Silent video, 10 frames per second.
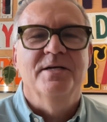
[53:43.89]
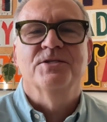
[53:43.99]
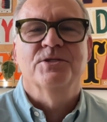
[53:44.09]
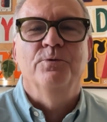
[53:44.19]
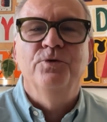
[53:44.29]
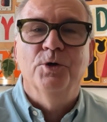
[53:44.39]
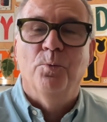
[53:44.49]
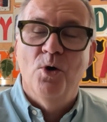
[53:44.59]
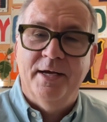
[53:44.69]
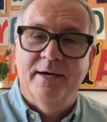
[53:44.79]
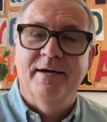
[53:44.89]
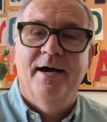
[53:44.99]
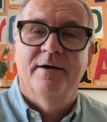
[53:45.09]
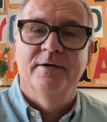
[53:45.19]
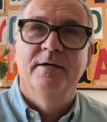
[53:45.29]
And so if you can work out
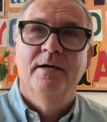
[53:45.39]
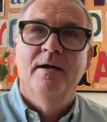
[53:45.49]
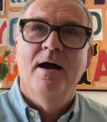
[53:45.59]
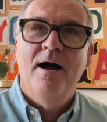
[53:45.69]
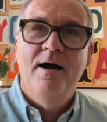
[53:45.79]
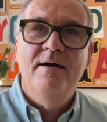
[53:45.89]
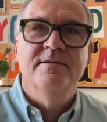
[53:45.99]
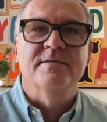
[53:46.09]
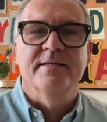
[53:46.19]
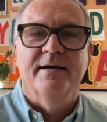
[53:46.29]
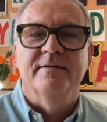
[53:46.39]
how to harness that,